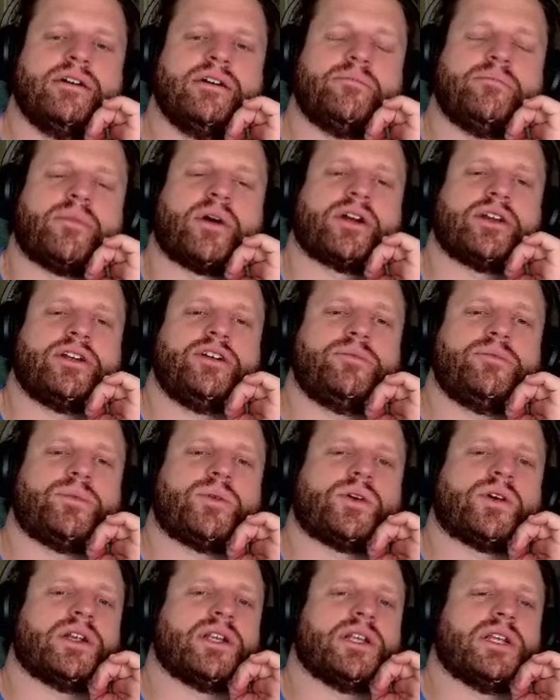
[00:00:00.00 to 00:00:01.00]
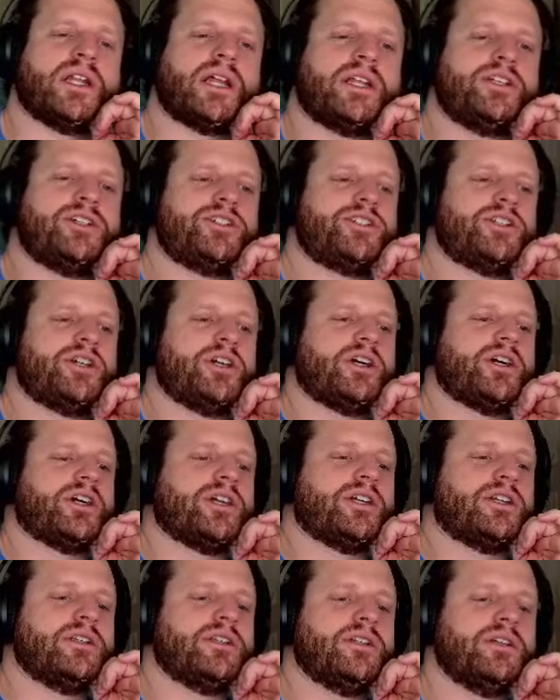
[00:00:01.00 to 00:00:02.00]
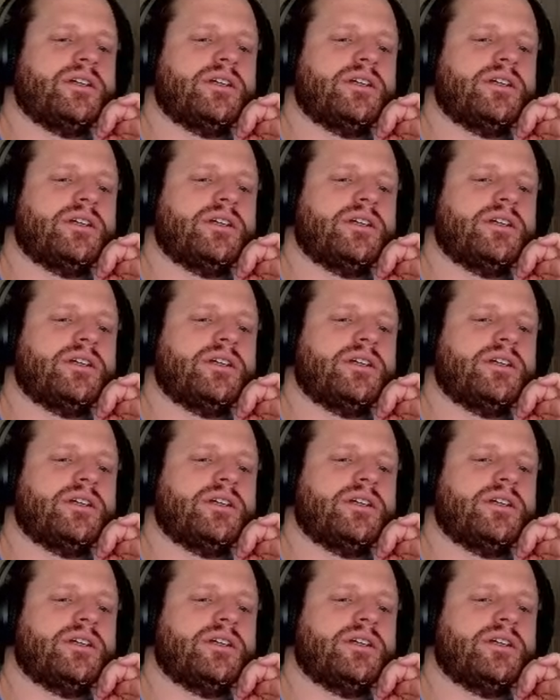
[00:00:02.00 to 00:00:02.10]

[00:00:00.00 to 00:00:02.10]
Mark your board and end your turn.